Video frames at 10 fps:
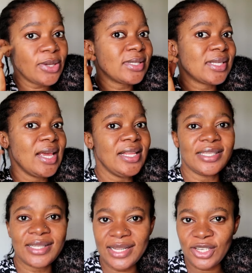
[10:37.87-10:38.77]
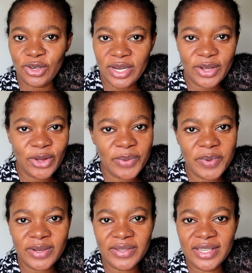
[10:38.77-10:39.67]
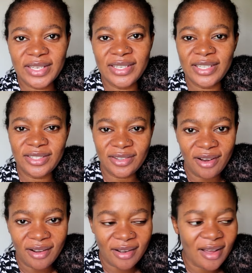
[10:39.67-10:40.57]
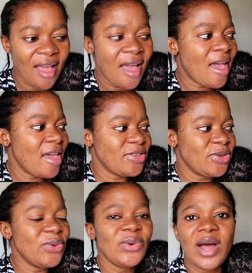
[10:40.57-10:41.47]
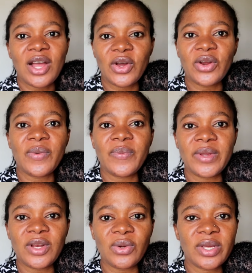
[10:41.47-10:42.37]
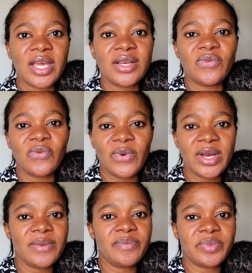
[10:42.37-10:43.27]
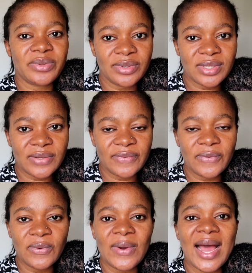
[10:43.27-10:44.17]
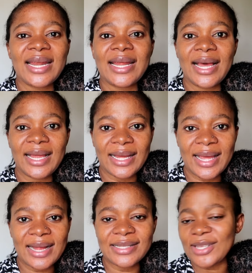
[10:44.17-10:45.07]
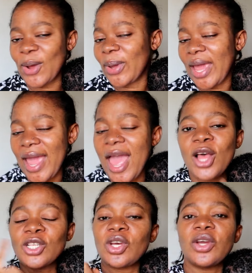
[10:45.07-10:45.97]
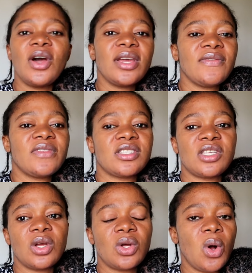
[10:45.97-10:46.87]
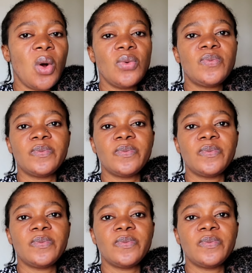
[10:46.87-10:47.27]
your skin is literally going to be looking young and you are going to be looking really beautiful and elegant okay so go give this a go